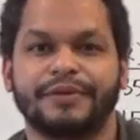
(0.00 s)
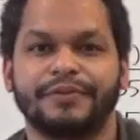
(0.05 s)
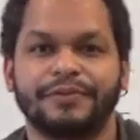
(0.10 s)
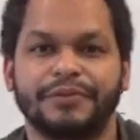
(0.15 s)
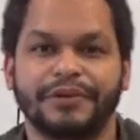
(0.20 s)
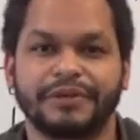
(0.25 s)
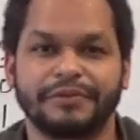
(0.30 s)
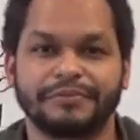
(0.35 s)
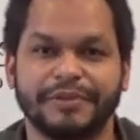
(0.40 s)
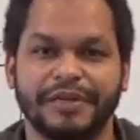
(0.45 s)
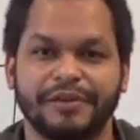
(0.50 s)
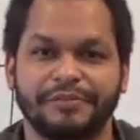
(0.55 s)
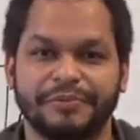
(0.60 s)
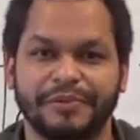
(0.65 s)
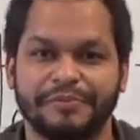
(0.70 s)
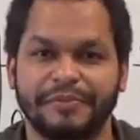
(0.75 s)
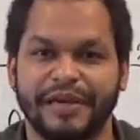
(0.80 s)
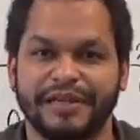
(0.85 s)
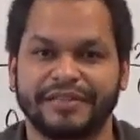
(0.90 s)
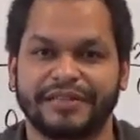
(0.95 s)
Welcome to
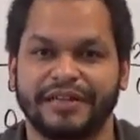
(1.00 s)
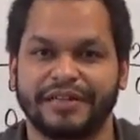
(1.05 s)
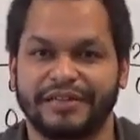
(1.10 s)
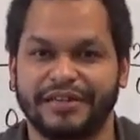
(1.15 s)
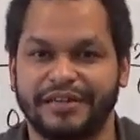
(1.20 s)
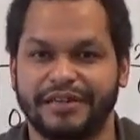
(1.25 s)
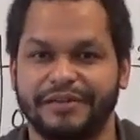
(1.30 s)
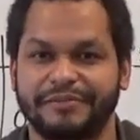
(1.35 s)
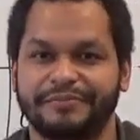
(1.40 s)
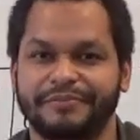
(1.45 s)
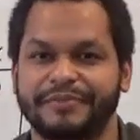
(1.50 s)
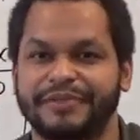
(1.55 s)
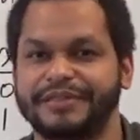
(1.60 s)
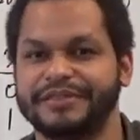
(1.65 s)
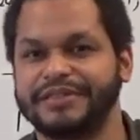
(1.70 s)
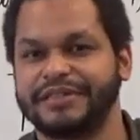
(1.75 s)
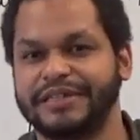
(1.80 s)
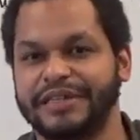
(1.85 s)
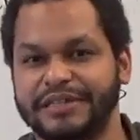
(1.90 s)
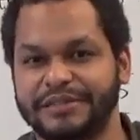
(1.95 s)
HelpYourMath.com. In
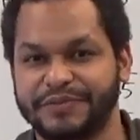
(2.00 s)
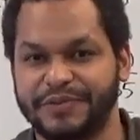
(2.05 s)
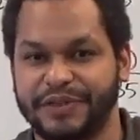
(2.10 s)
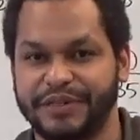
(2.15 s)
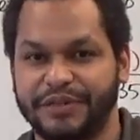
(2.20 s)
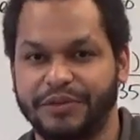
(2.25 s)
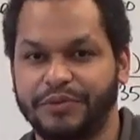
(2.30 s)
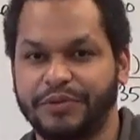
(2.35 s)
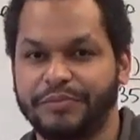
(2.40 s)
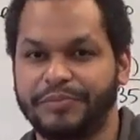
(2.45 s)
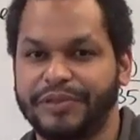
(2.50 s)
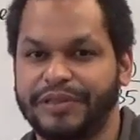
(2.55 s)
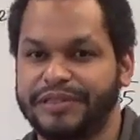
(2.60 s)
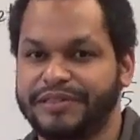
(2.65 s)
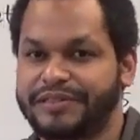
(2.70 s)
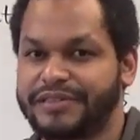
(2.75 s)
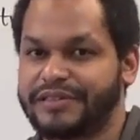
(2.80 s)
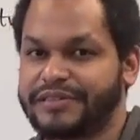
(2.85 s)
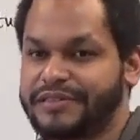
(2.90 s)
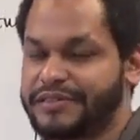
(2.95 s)
today's video, we'll be
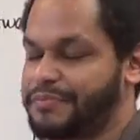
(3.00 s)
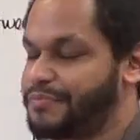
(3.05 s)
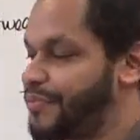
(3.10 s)
discussing